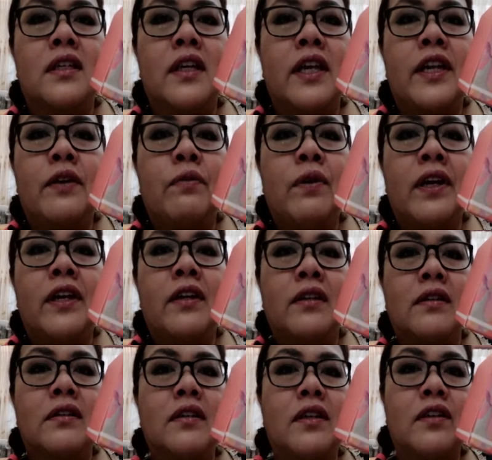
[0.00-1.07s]
anywhere.
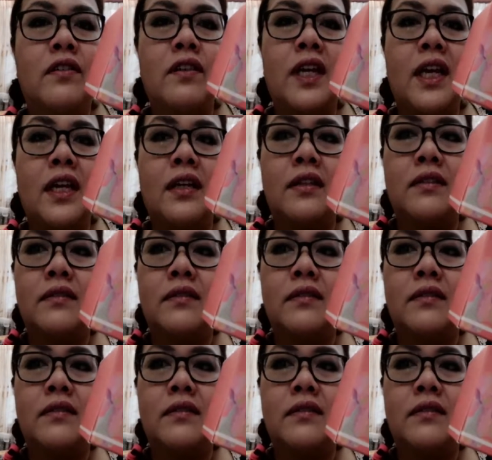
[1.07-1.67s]
Okay.